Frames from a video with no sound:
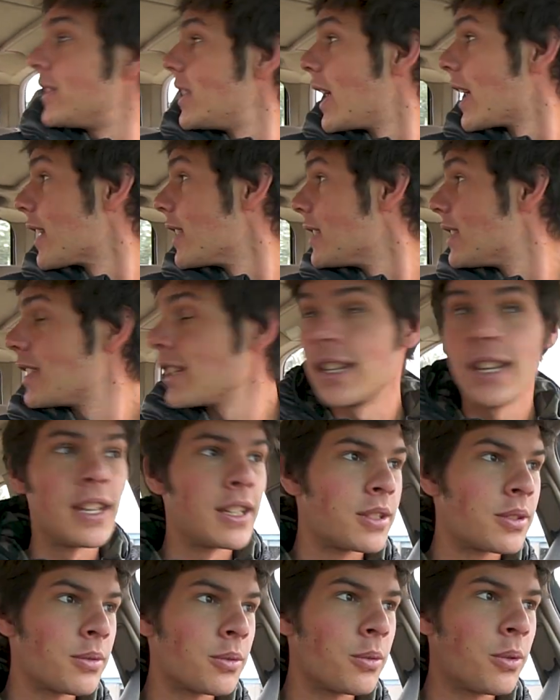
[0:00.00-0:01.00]
seconds to
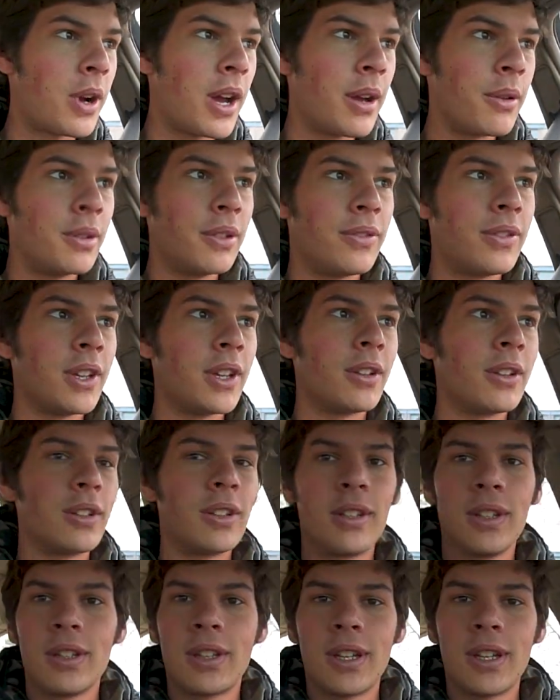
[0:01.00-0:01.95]
guess why we failed,